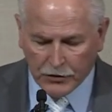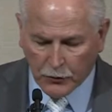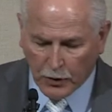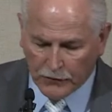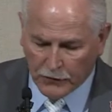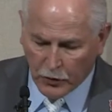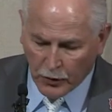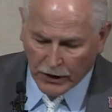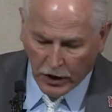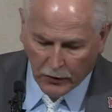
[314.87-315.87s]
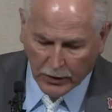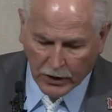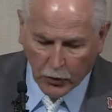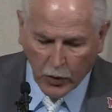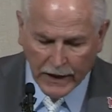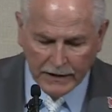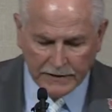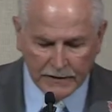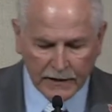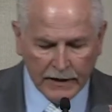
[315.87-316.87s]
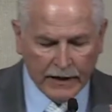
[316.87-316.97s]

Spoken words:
to reviewing our requests